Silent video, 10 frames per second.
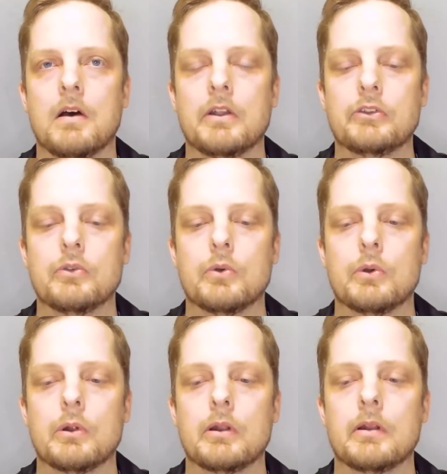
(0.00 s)
on
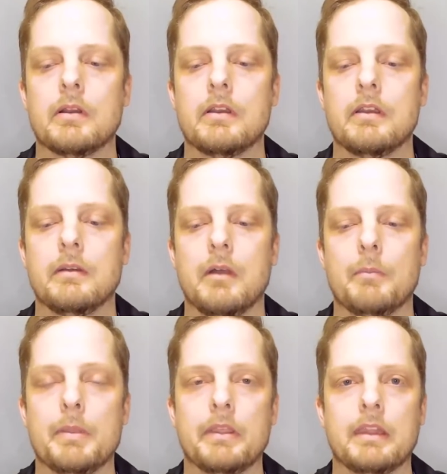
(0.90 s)
your
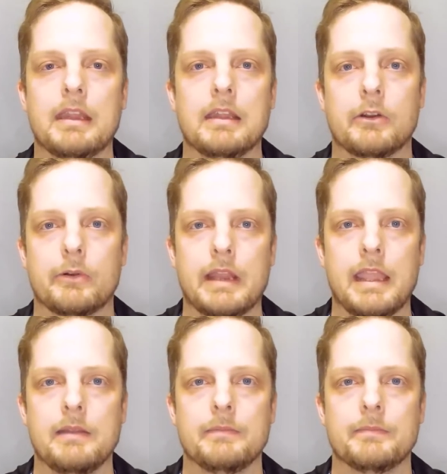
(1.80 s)
ability to
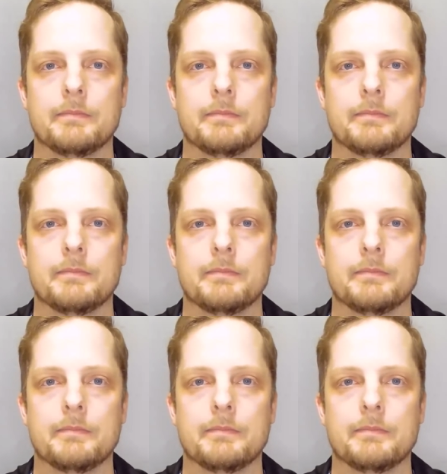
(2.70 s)
create